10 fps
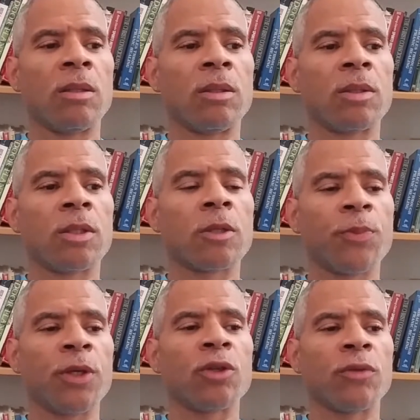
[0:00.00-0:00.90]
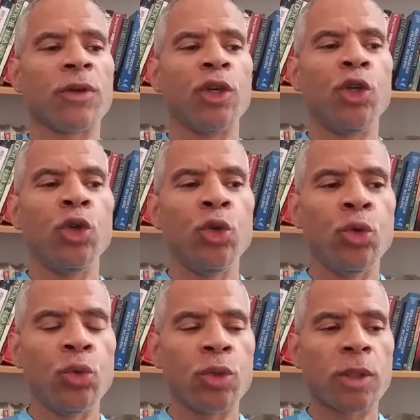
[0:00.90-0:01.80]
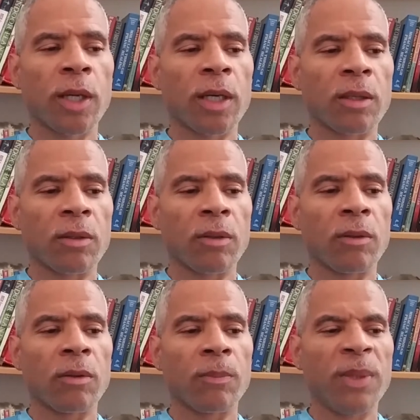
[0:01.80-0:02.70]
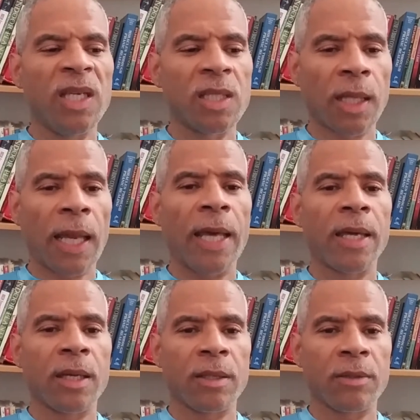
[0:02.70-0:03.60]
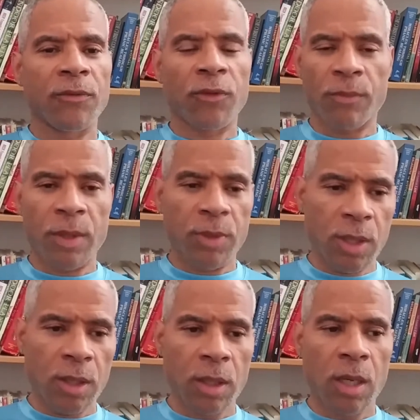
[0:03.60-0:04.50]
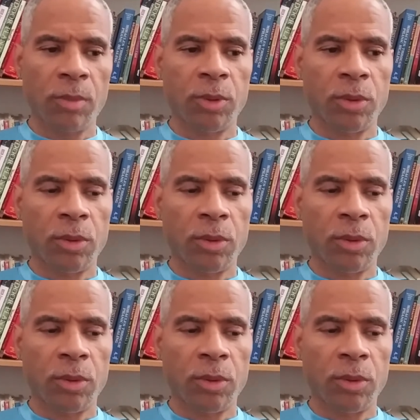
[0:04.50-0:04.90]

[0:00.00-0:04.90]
took a picture of a huge, piece of land from maybe a helicopter,